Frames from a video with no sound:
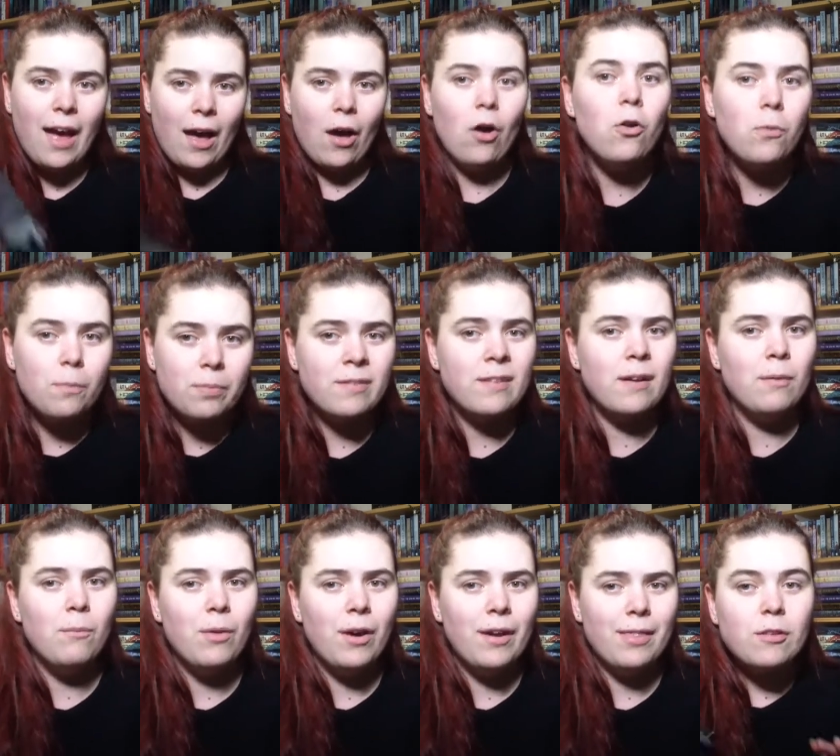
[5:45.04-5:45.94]
help
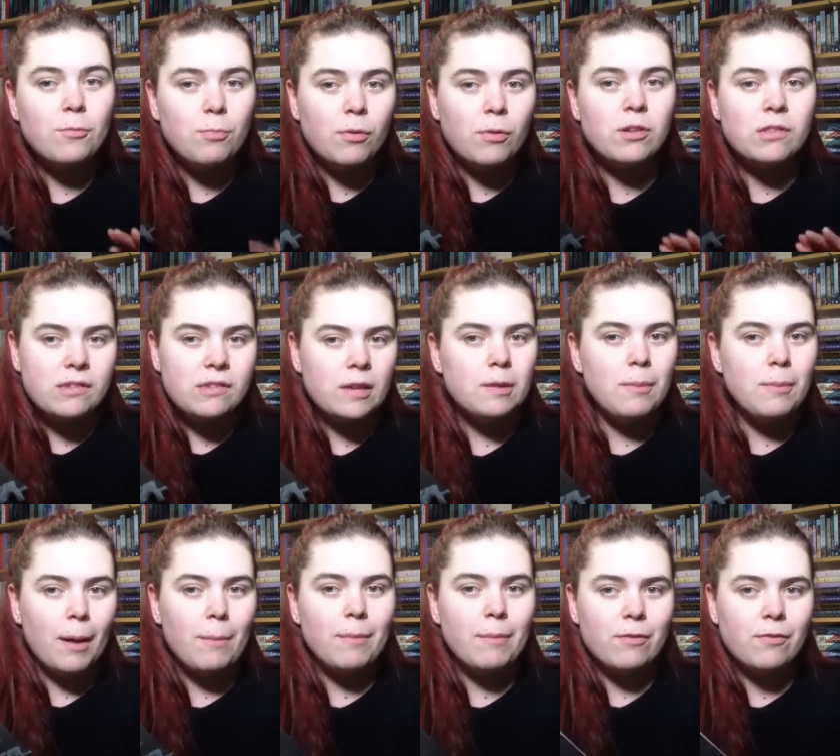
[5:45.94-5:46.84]
someone. This book did
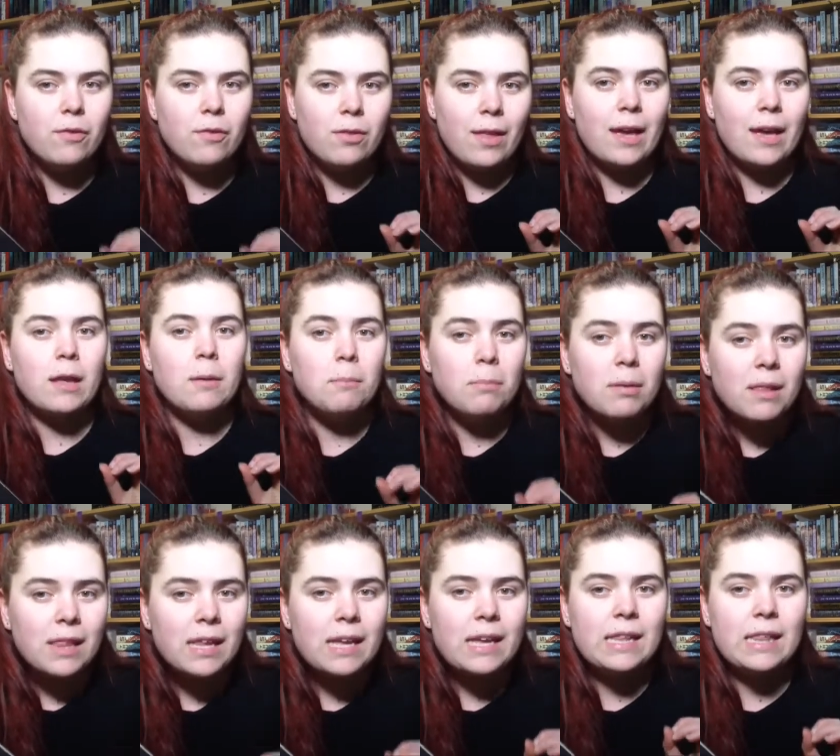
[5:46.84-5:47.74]
make me feel like
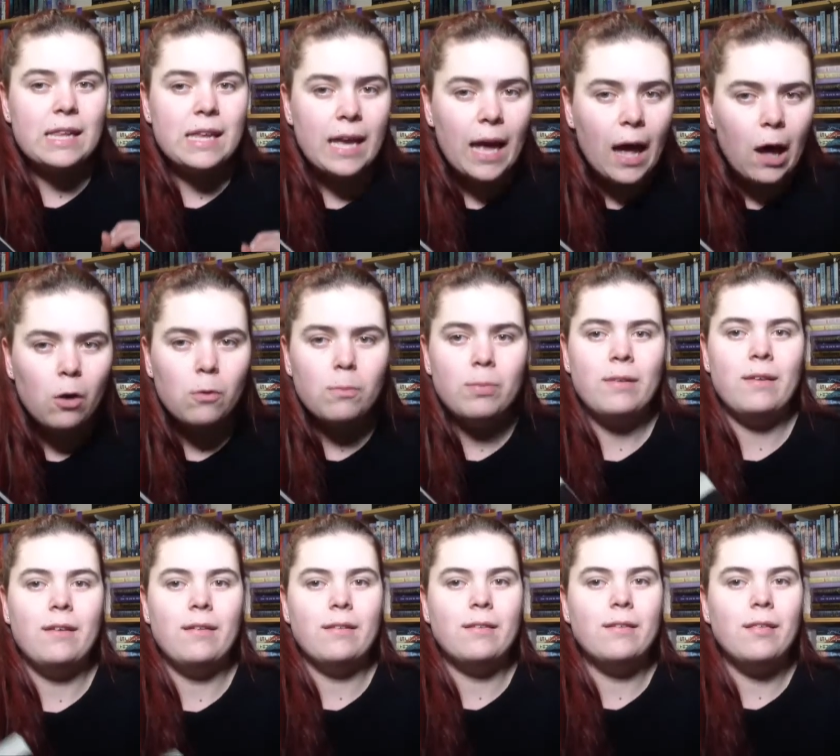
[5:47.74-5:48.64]
completely
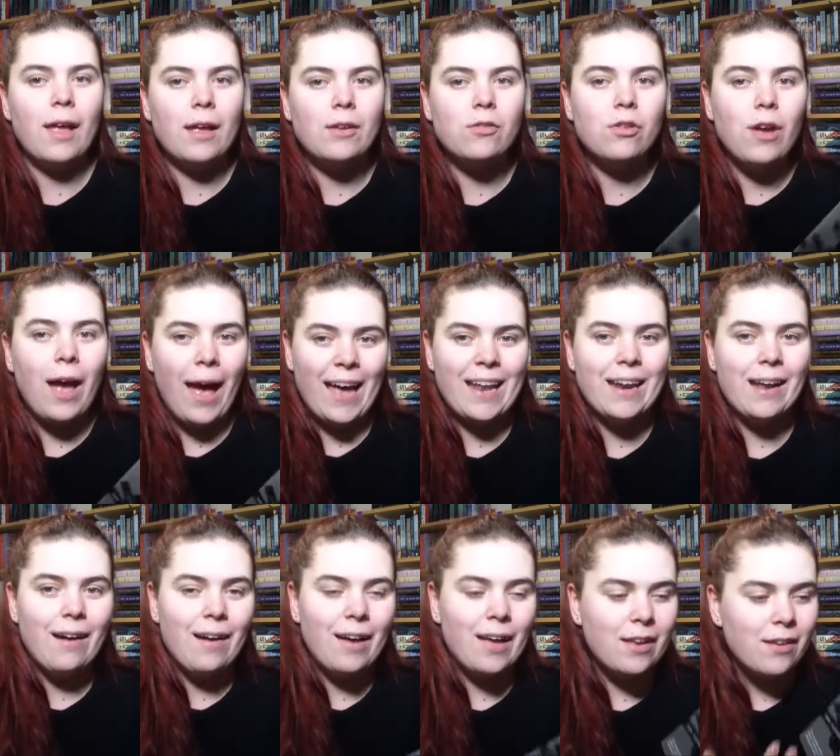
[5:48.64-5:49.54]
helpless like to Hannah
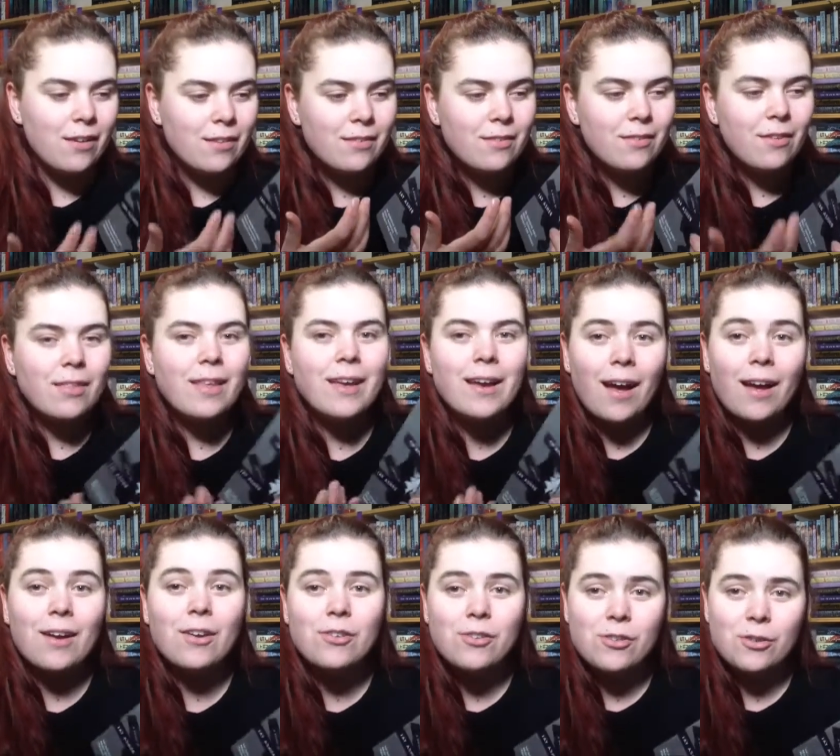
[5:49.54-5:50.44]
and it's not like
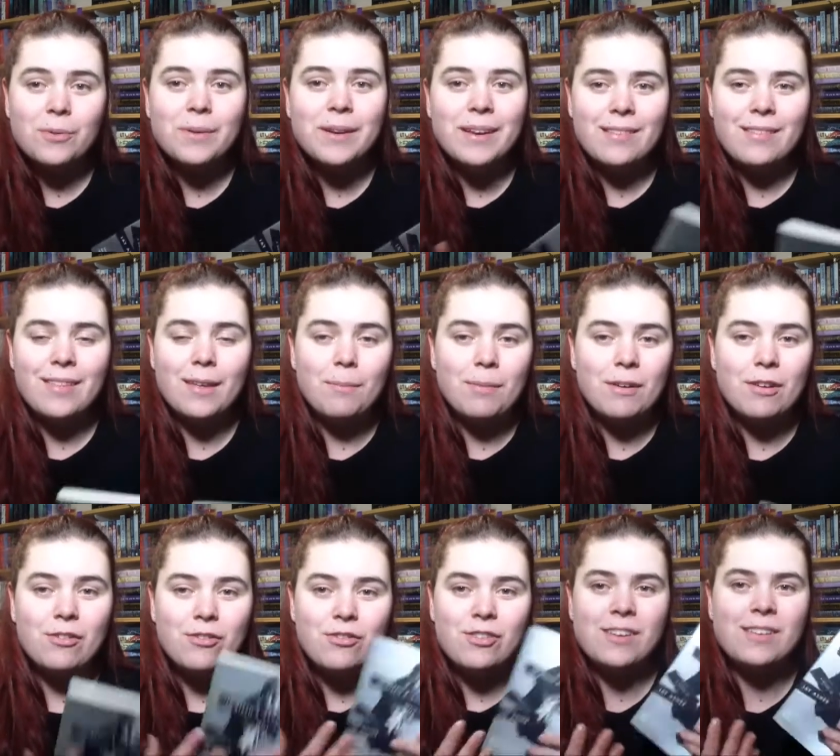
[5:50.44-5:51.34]
I could do anything
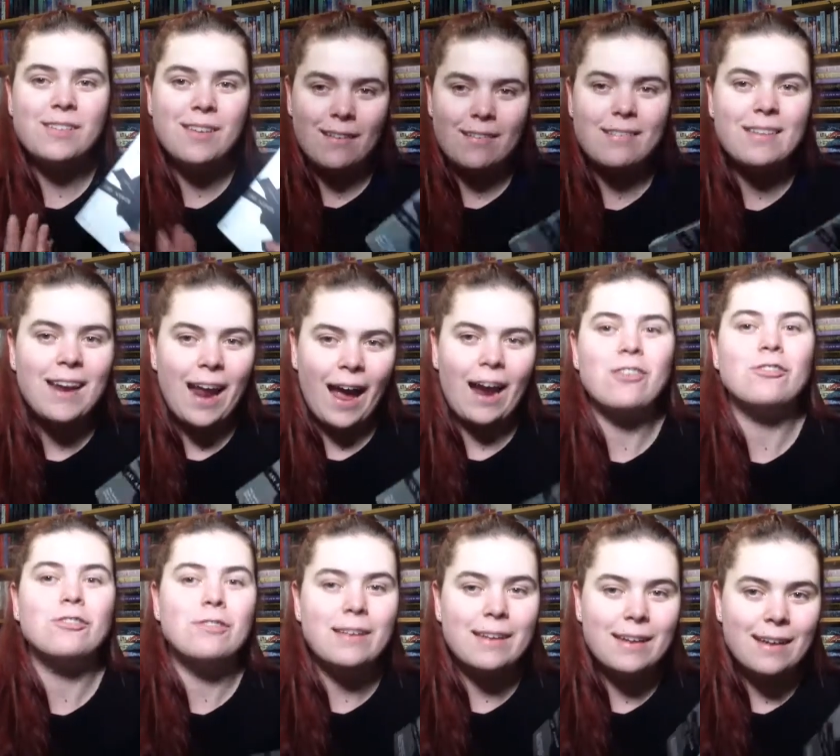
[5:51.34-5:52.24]
because she doesn't
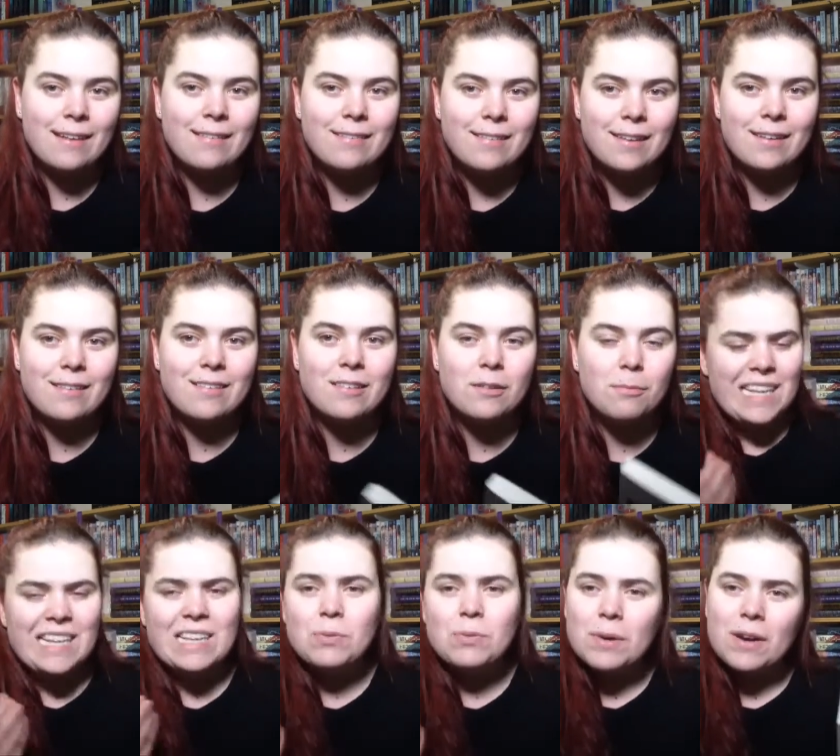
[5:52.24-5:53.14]
actually exist.
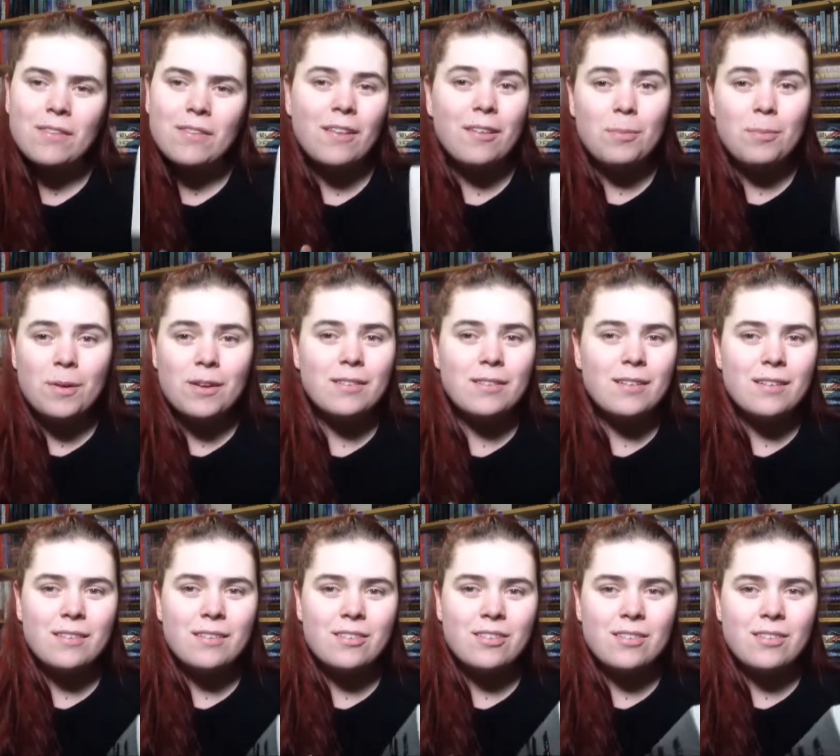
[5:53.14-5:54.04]
It's one of those books
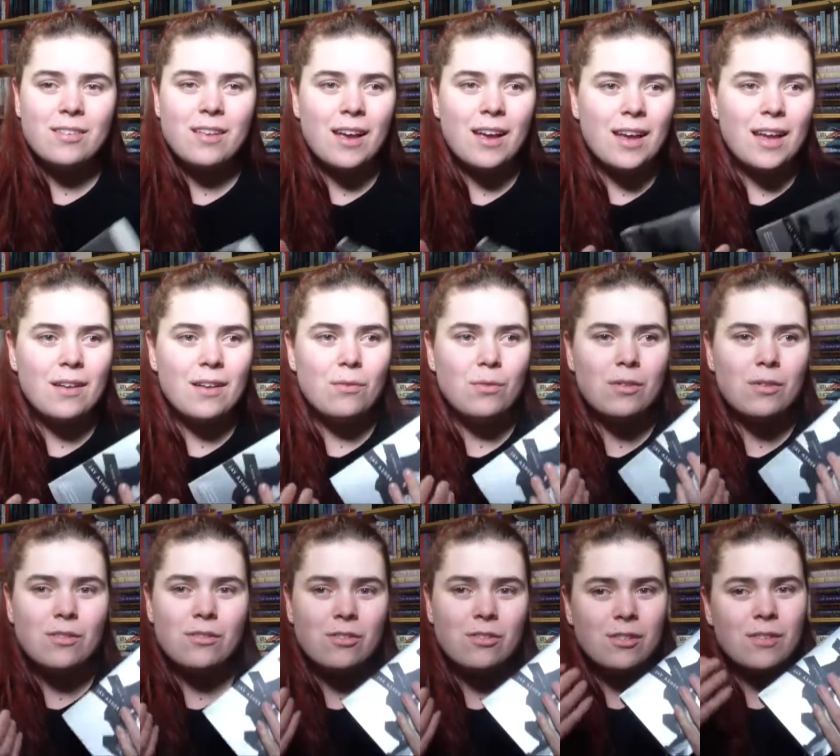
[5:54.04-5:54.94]
that's just like it
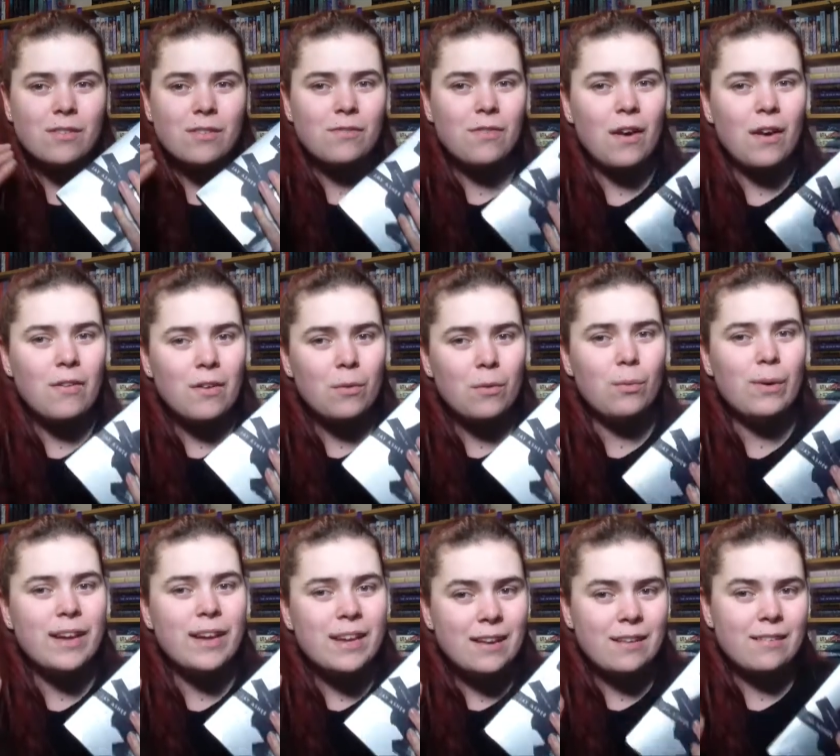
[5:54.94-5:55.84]
was just a very
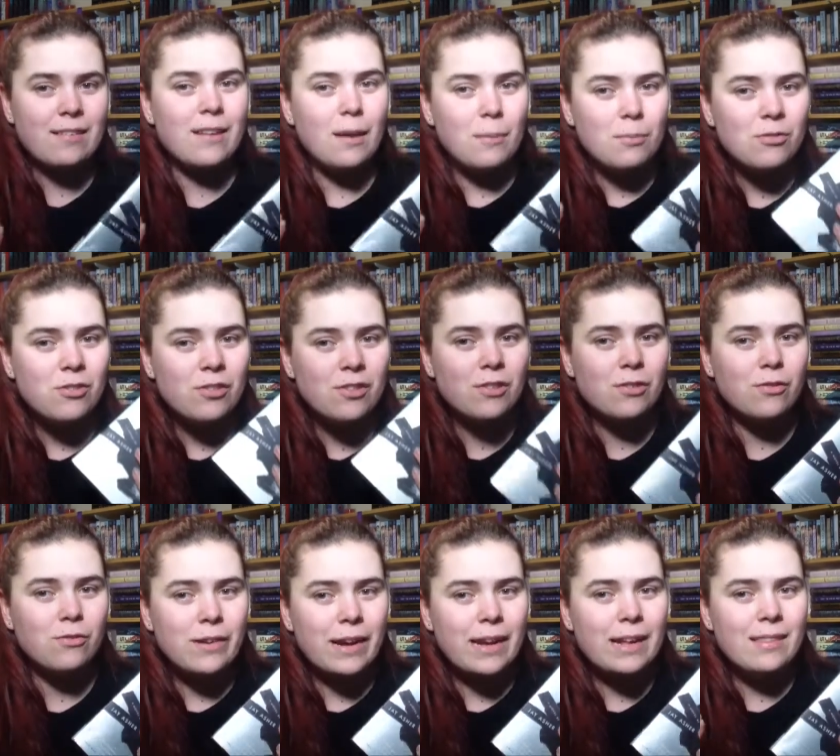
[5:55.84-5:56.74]
weird exception to
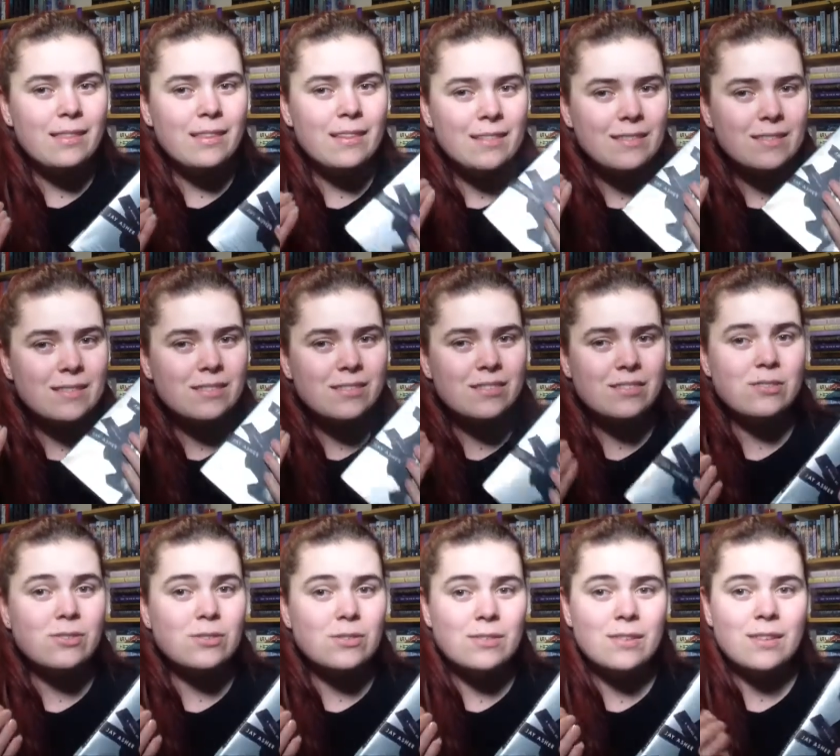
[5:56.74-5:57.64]
read this and
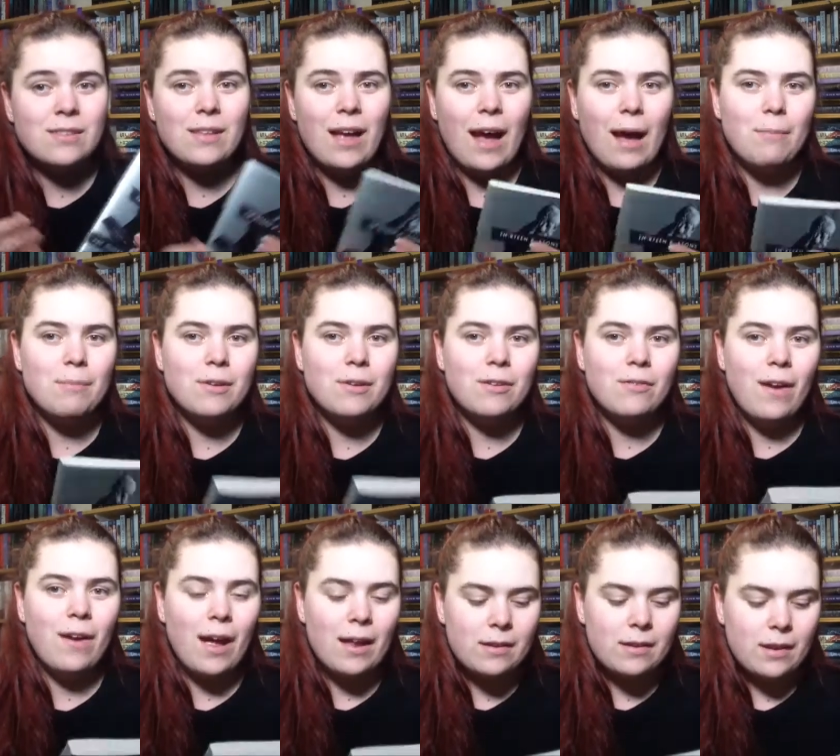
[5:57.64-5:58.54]
just all that happened
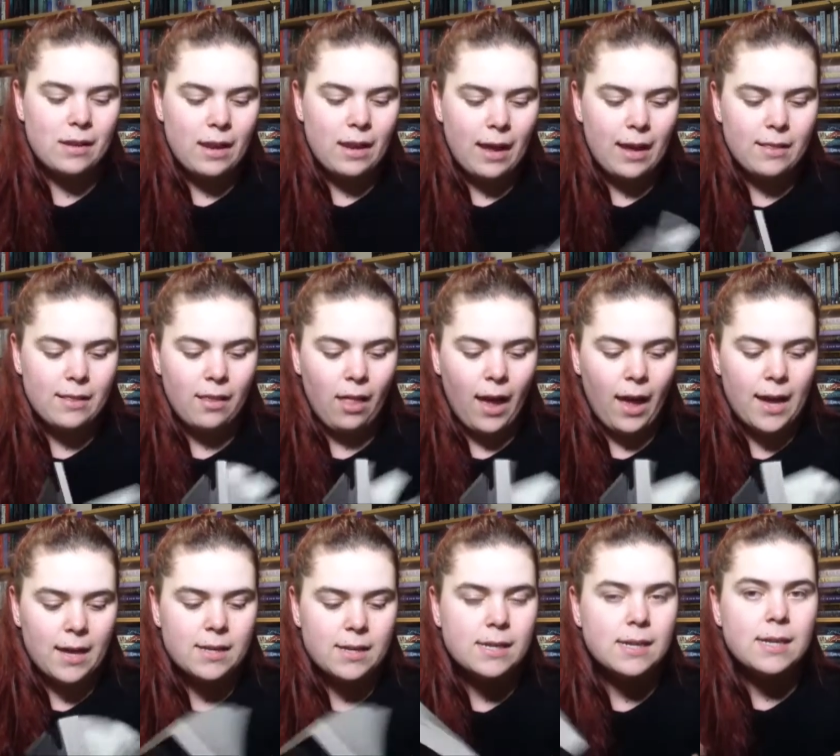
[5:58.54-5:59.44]
around it and
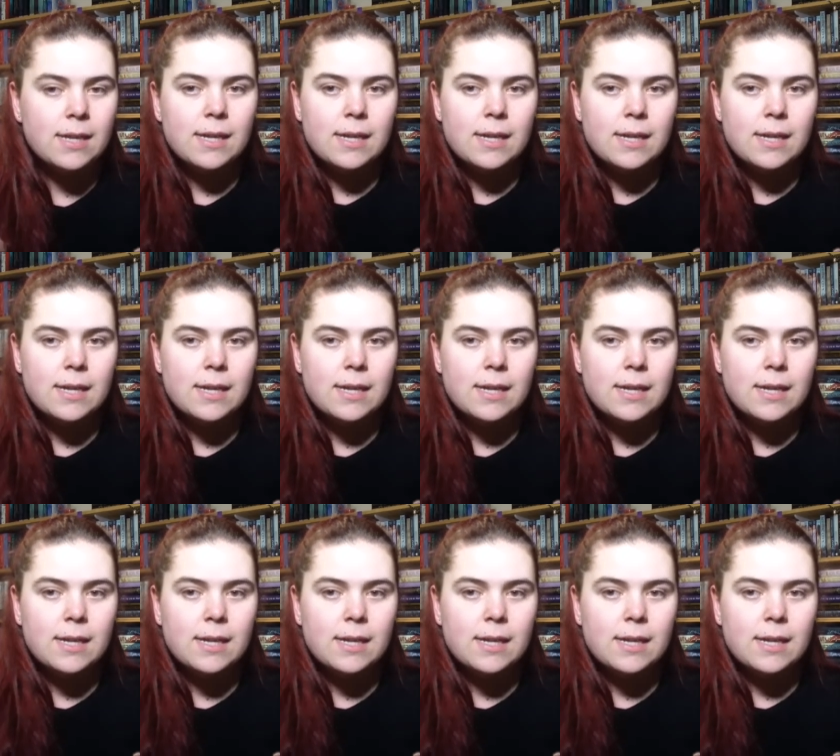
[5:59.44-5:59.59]
like